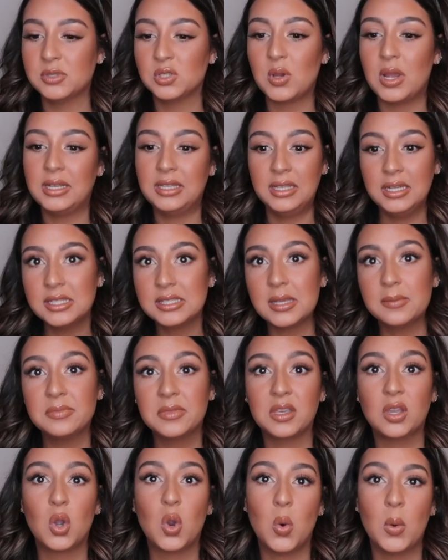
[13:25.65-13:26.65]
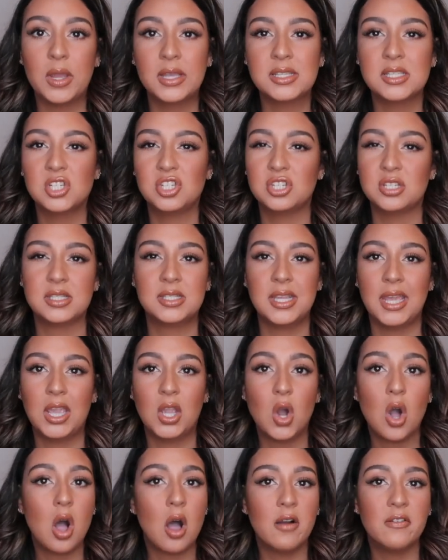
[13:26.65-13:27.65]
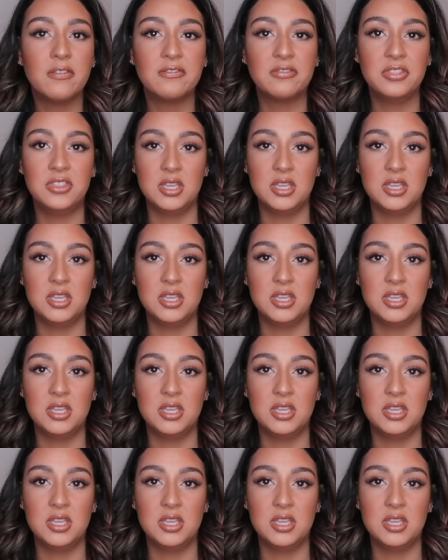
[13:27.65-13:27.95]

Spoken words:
So I need something quick to just take off